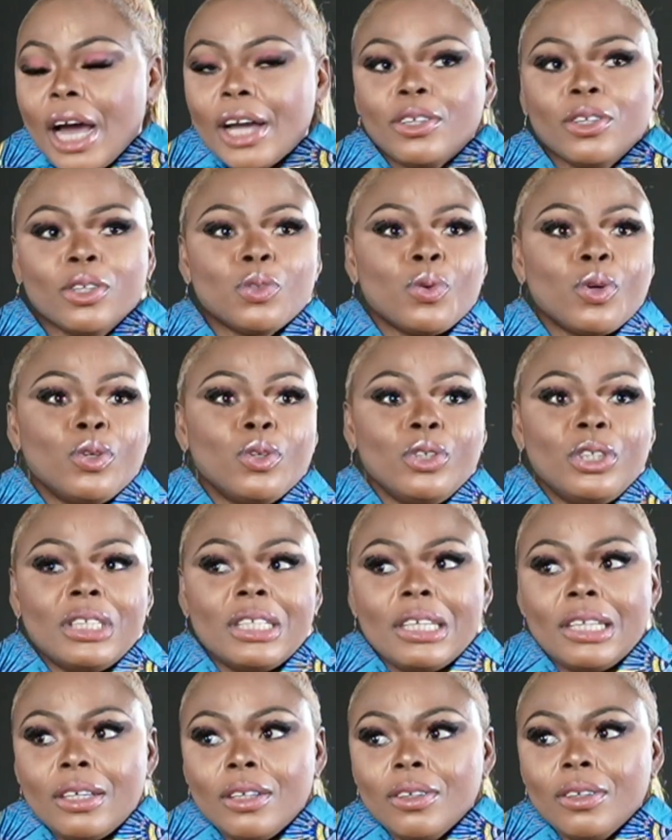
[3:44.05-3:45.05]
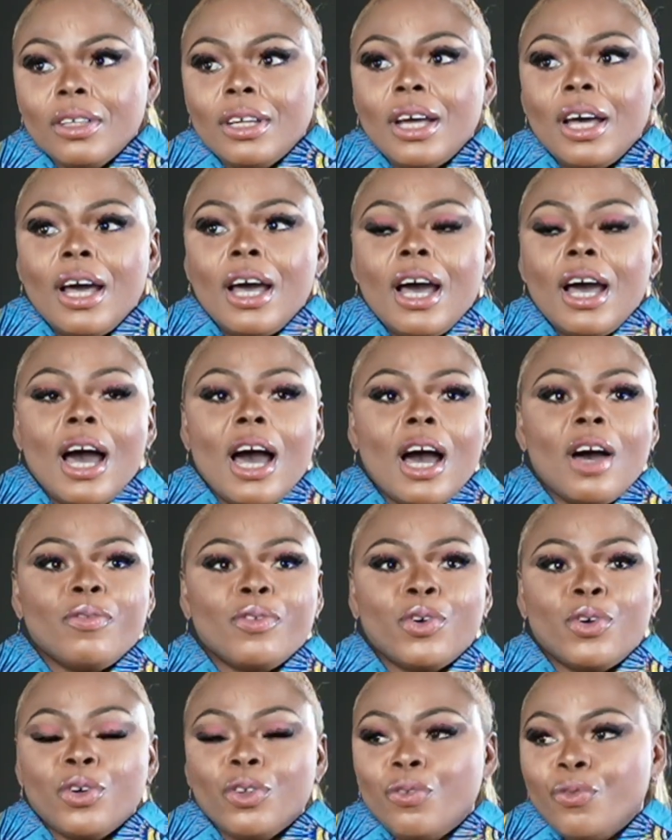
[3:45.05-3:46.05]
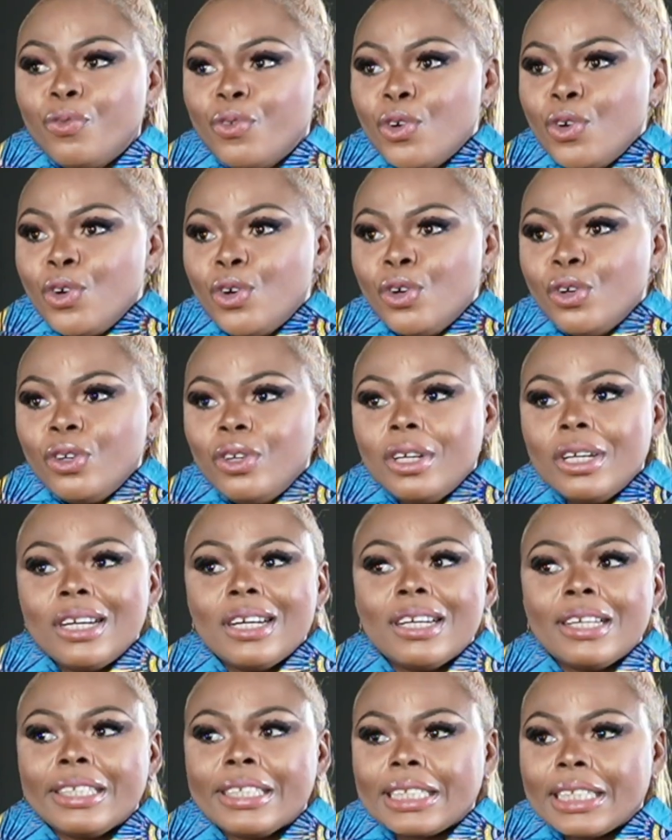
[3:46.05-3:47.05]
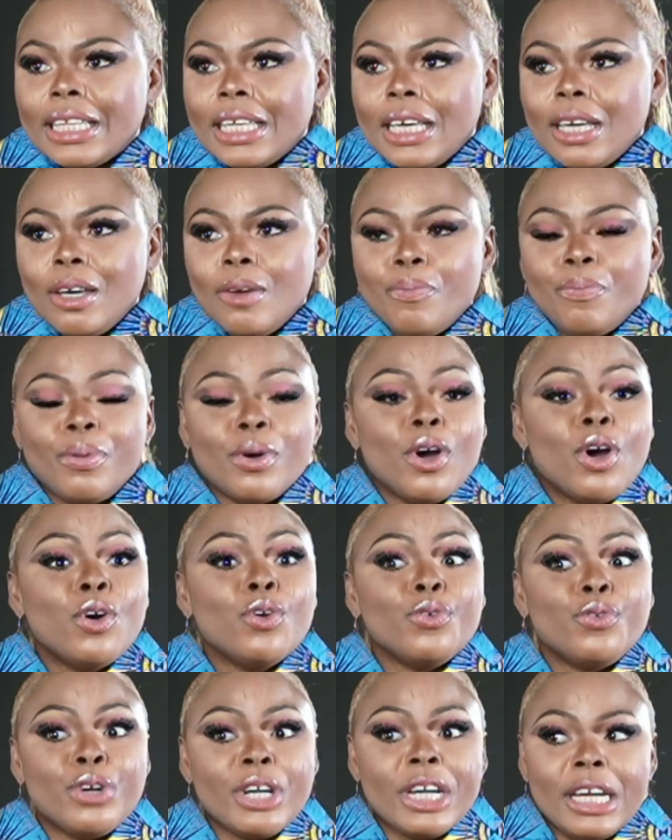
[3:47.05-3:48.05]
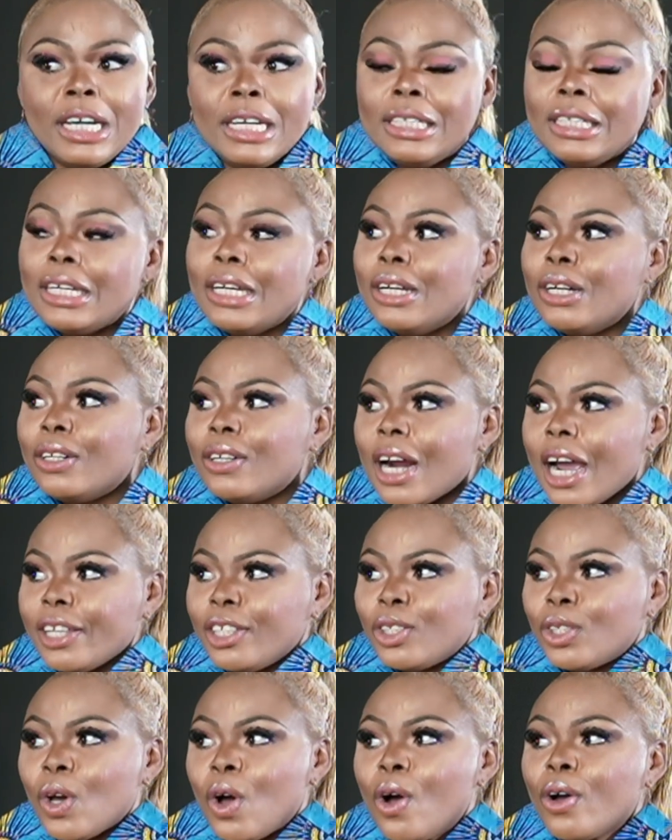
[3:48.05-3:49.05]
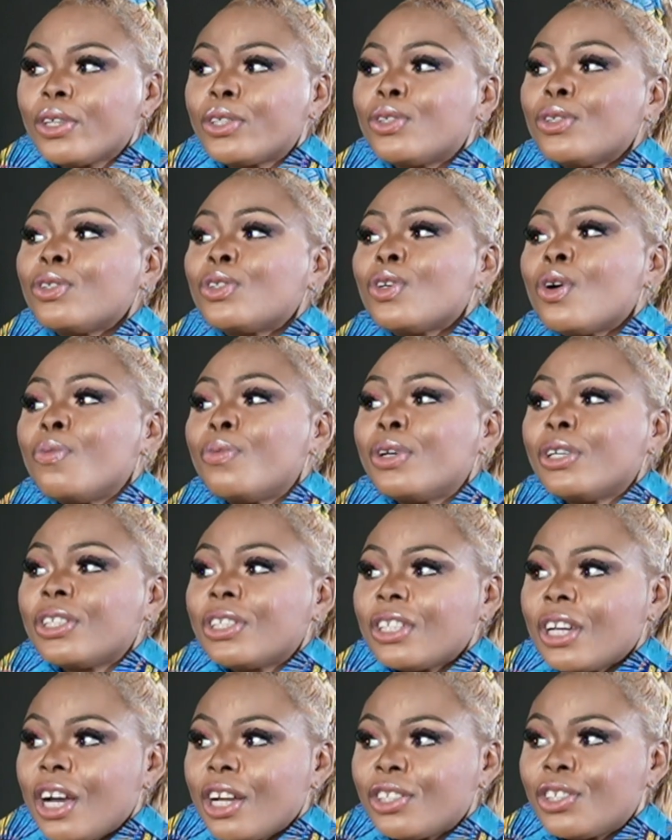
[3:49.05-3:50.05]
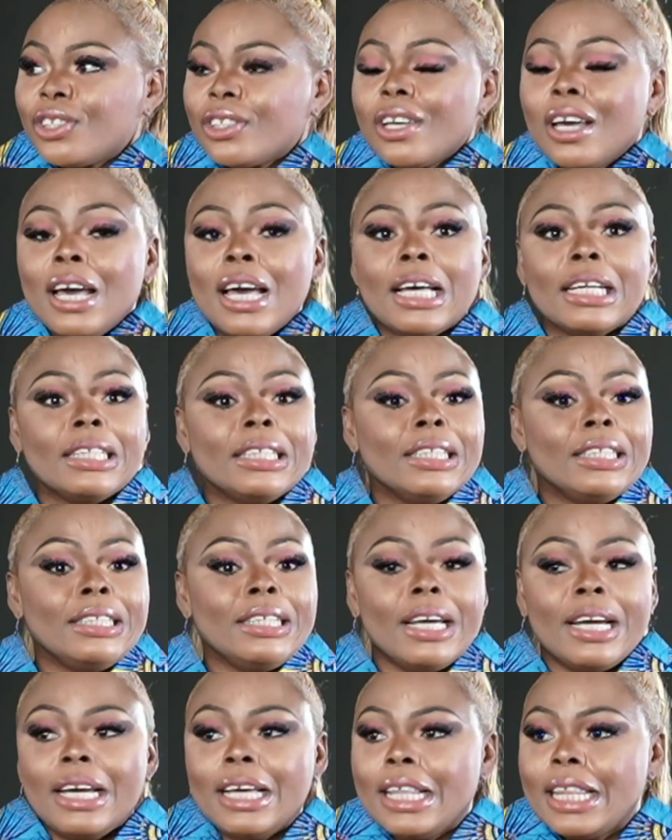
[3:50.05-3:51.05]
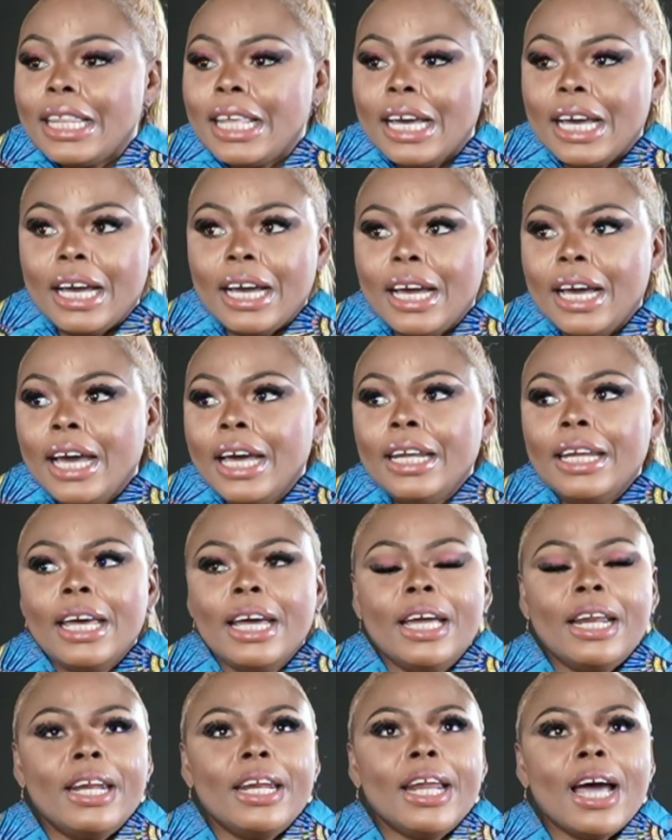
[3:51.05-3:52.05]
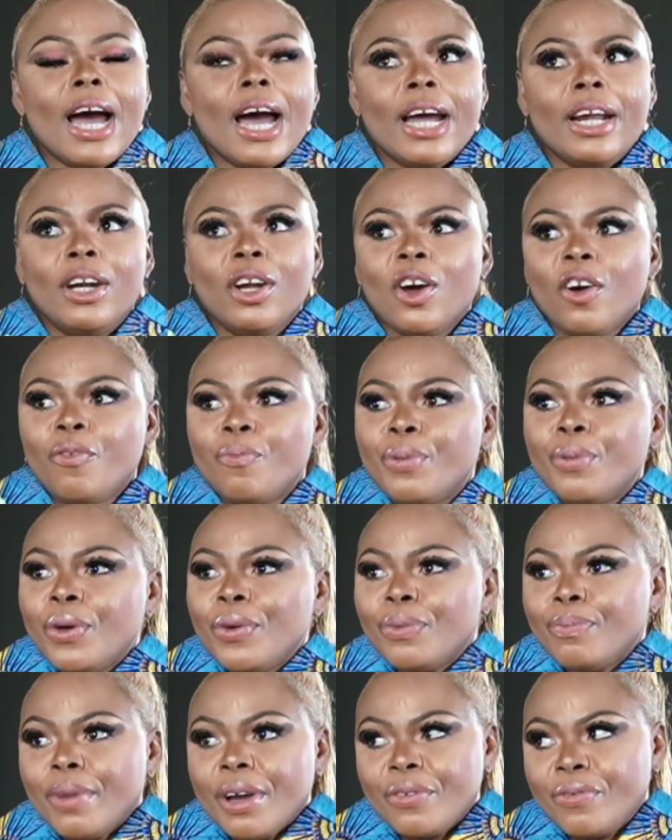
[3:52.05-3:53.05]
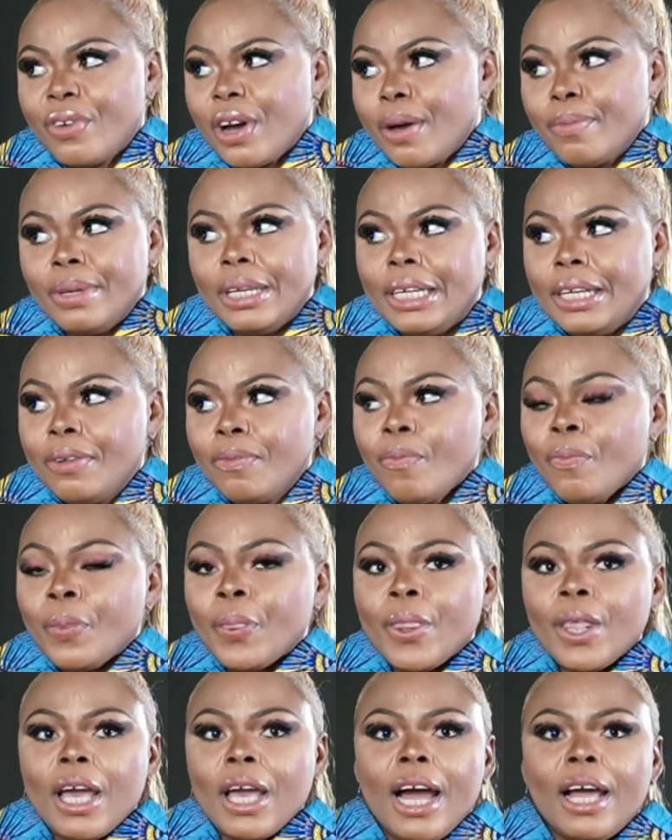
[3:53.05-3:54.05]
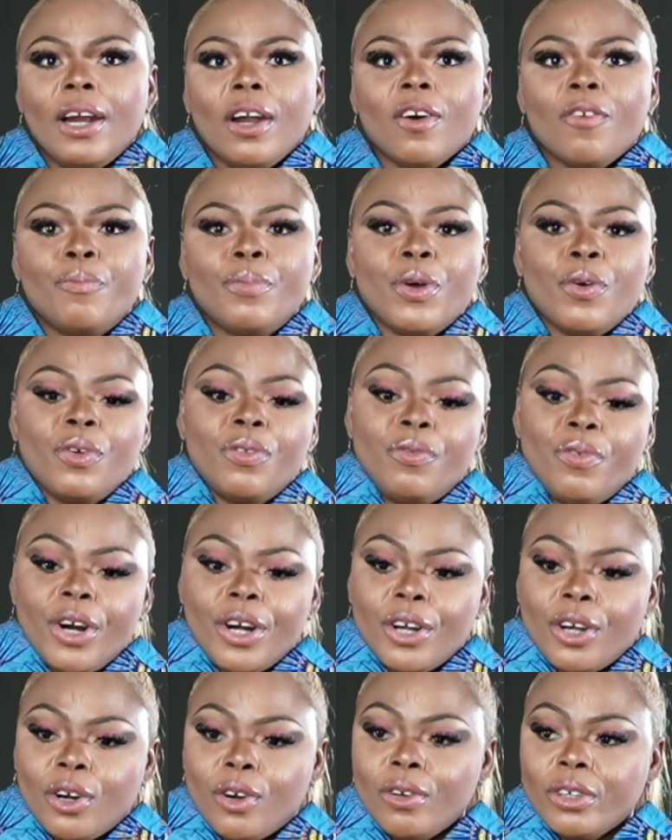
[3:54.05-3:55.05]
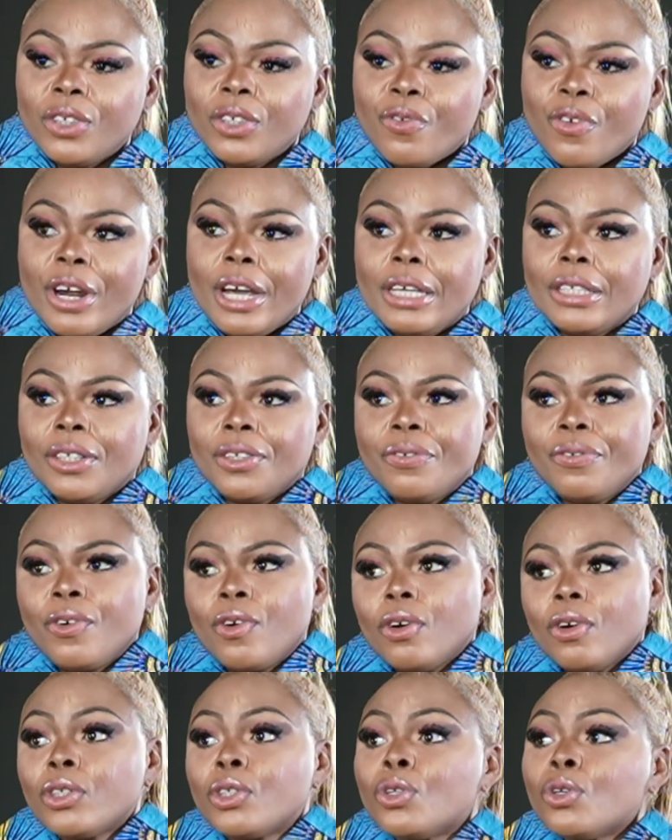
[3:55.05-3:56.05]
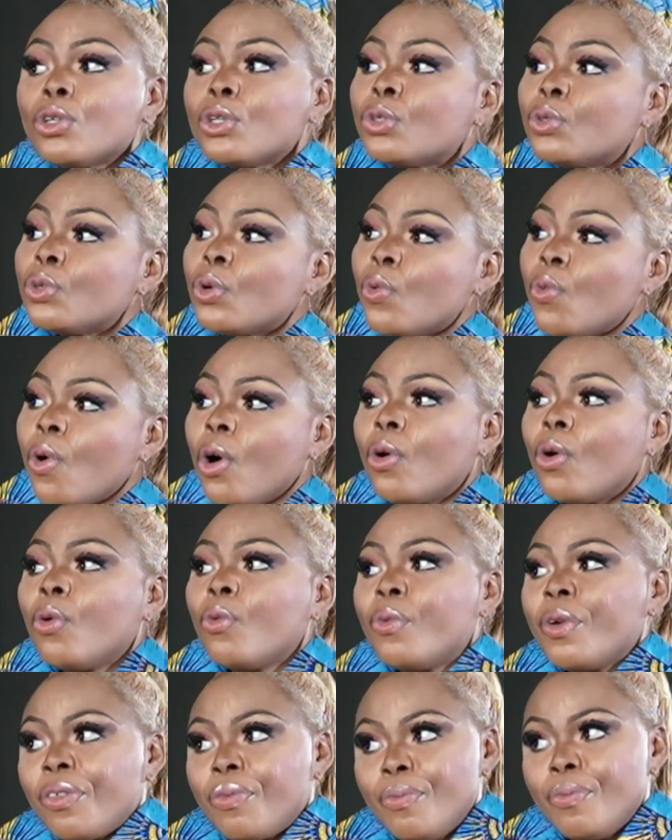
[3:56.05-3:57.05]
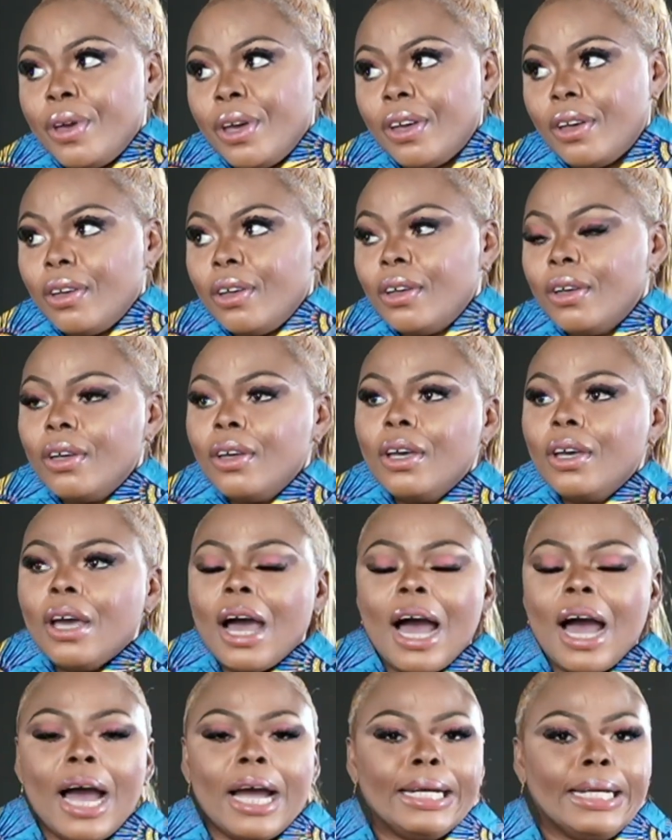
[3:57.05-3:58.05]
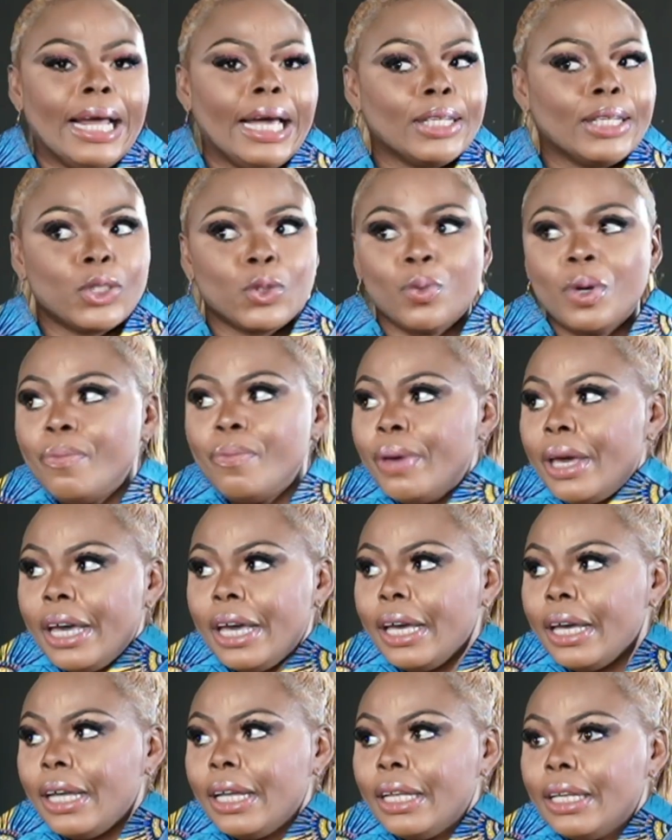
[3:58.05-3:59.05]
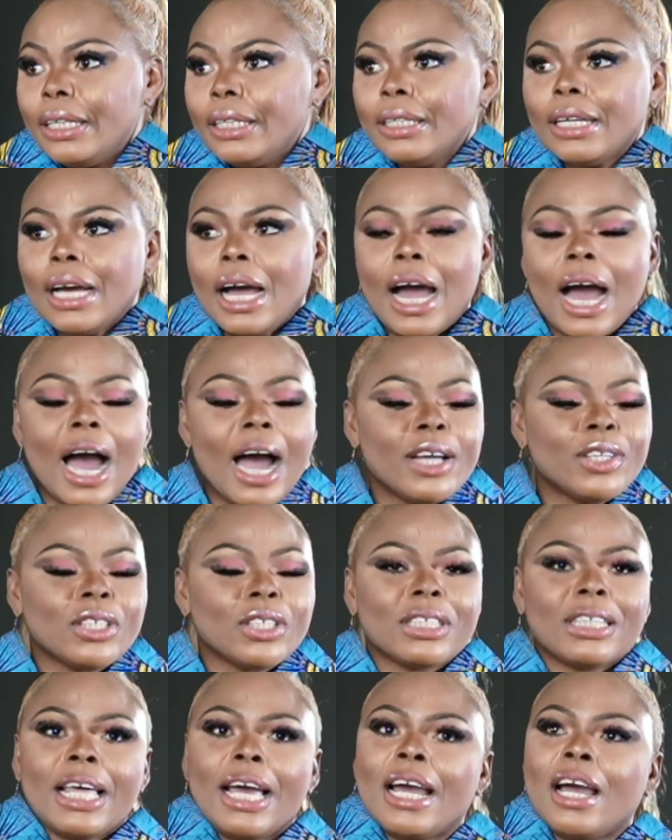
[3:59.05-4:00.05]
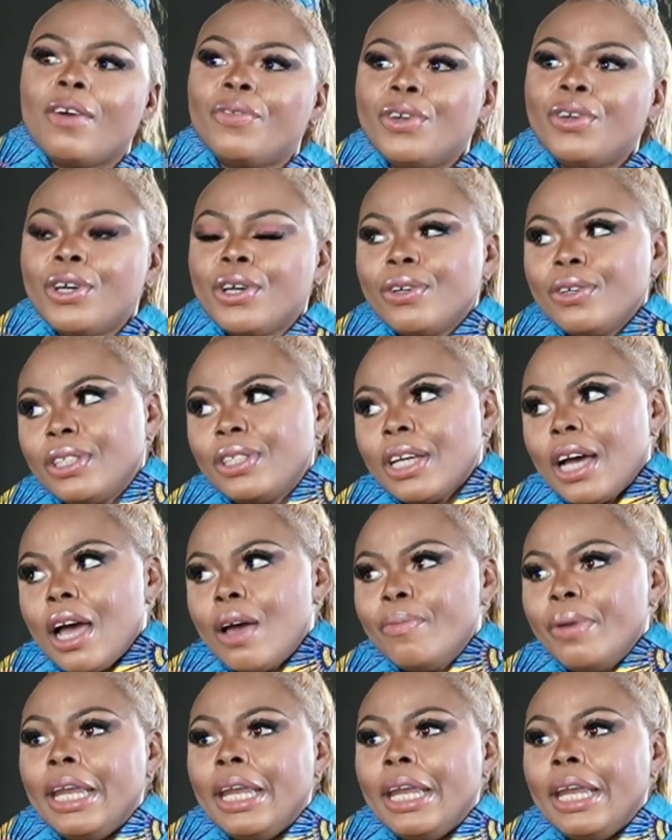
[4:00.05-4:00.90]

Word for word: I just mm-hmm. want to chill, mm-hmm. have good food, sleep, read, write songs, do some research mm. here and there. And then I love being with my family. Yeah. I love being with very close friends and of course those who work with me. Okay. I like swimming. Mm. I just like having a good time.